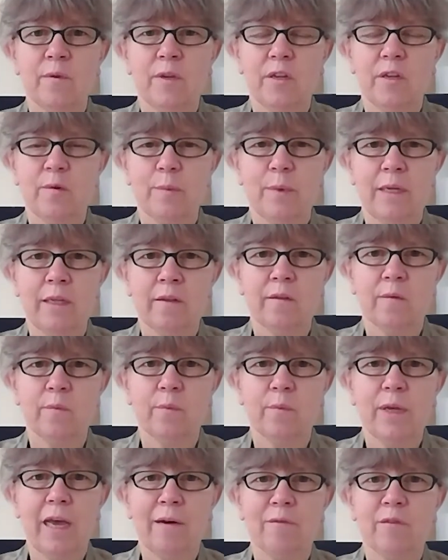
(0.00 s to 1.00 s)
which means
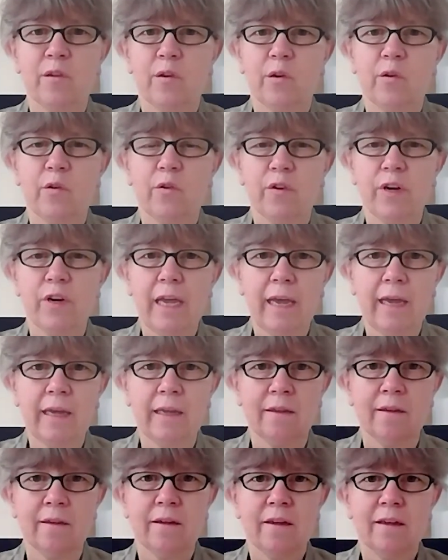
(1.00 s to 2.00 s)
we have to
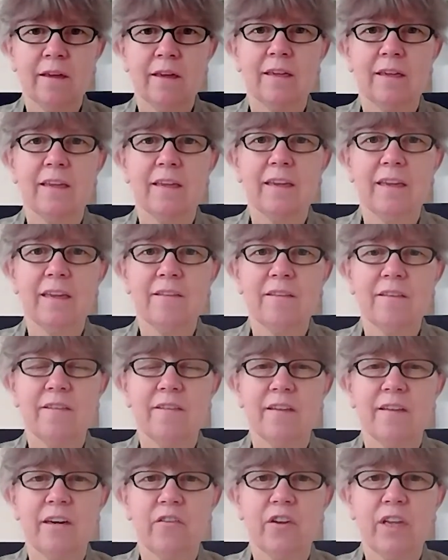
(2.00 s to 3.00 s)
create the
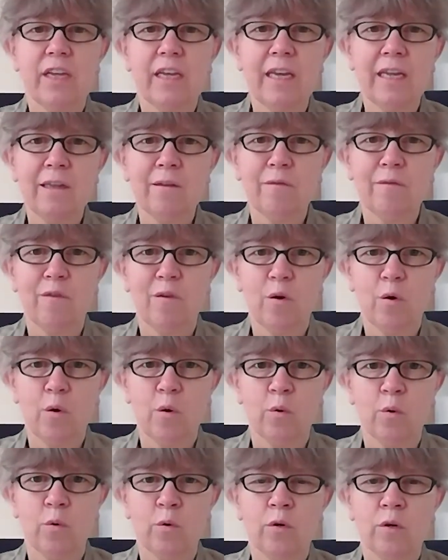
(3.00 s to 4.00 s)
necessary
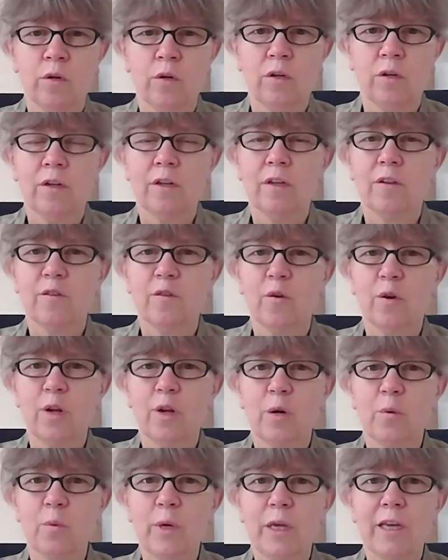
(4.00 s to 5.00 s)
inflow so
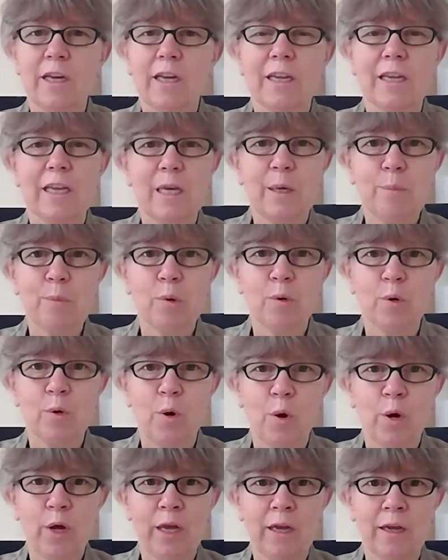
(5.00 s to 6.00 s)
that we can keep on
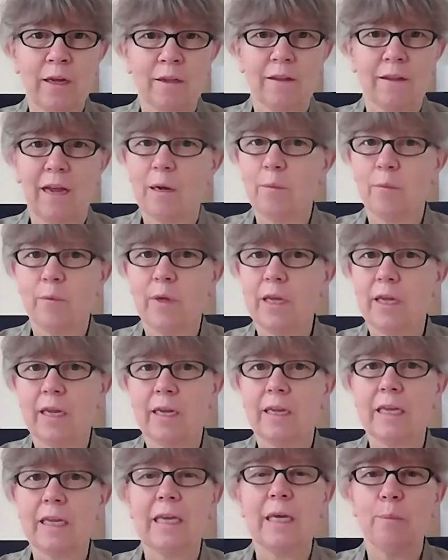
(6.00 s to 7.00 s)
going, that we
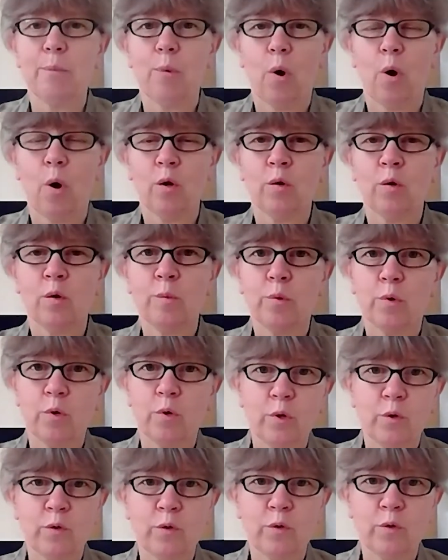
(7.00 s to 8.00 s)
can keep on
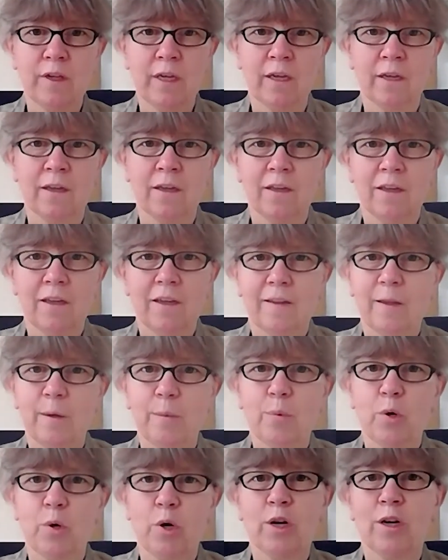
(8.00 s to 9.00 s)
producing the
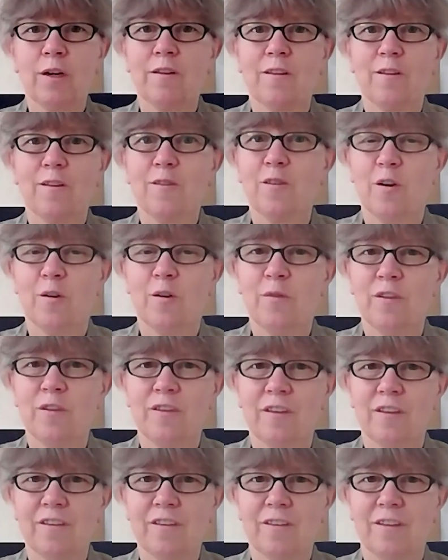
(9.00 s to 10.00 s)
products and
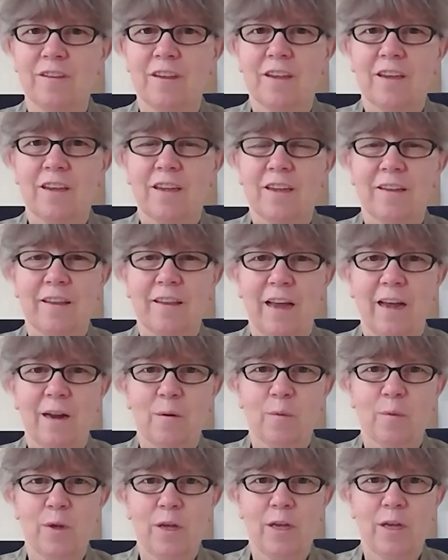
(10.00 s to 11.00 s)
services that
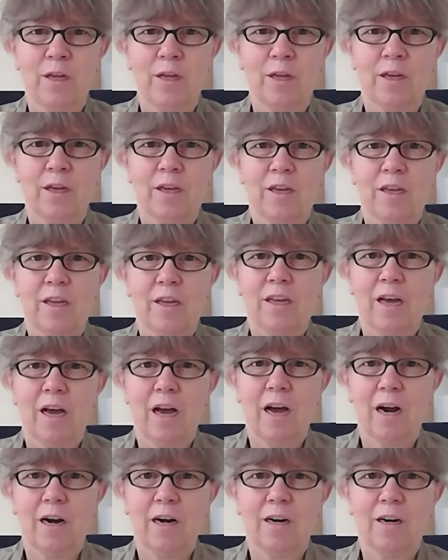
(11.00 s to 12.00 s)
we
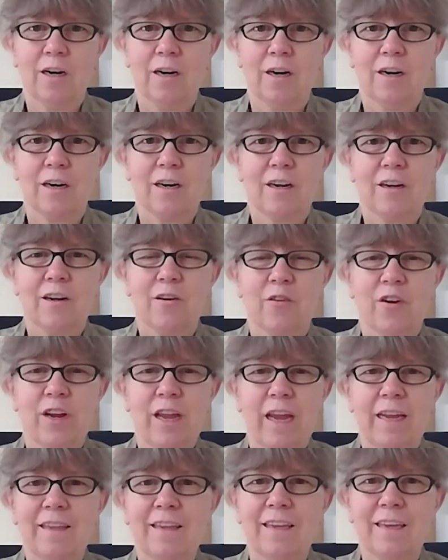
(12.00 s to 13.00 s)
are
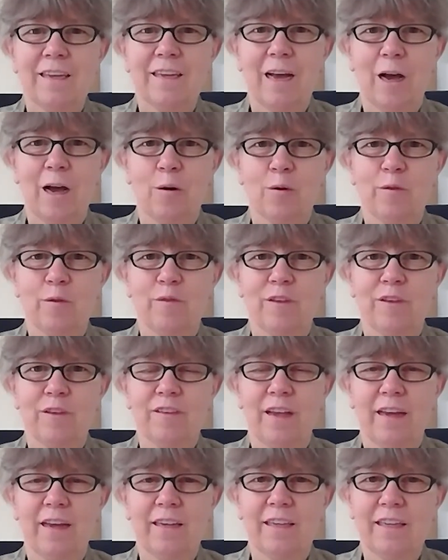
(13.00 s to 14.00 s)
creating out of
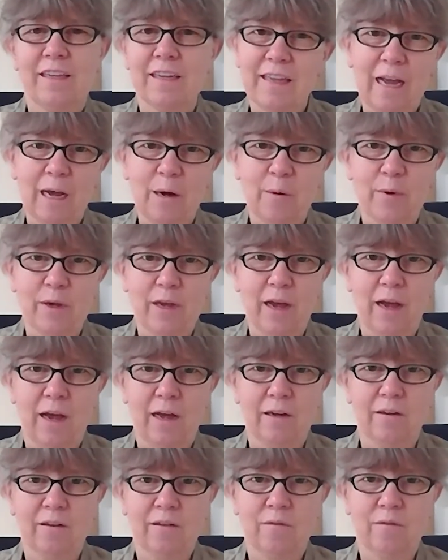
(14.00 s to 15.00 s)
this idea that we
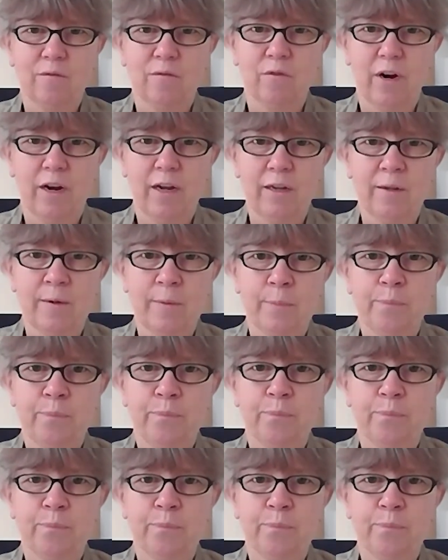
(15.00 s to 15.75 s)
had, right?